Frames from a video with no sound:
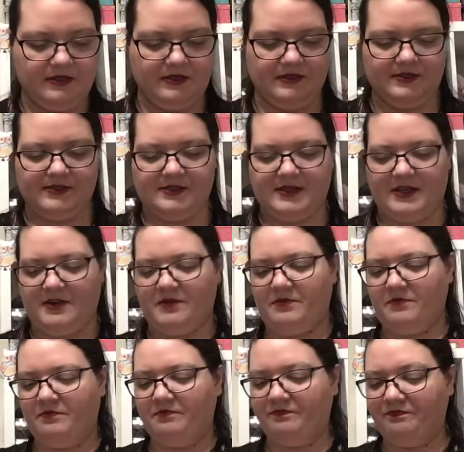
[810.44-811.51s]
So,
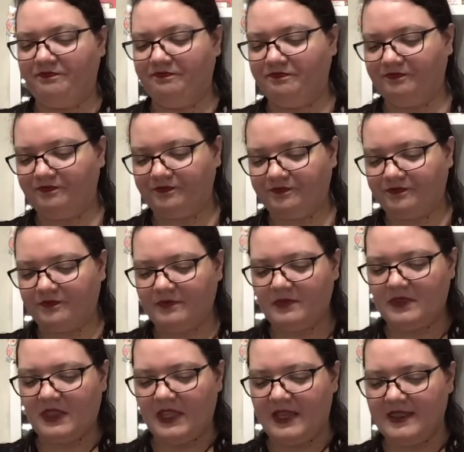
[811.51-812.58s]

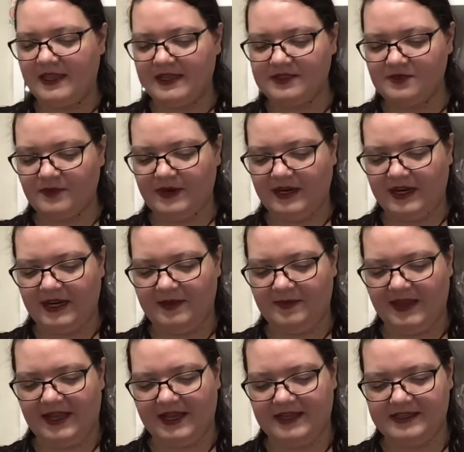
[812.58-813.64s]
that's where I'm
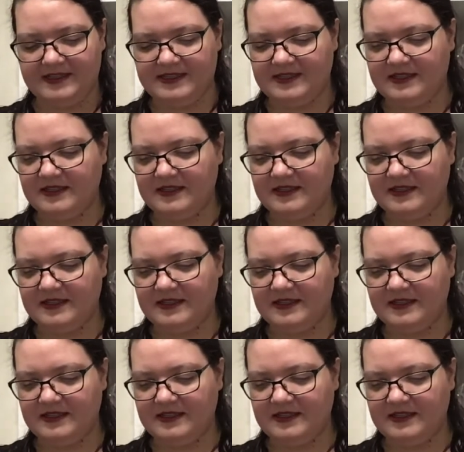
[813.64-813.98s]
at.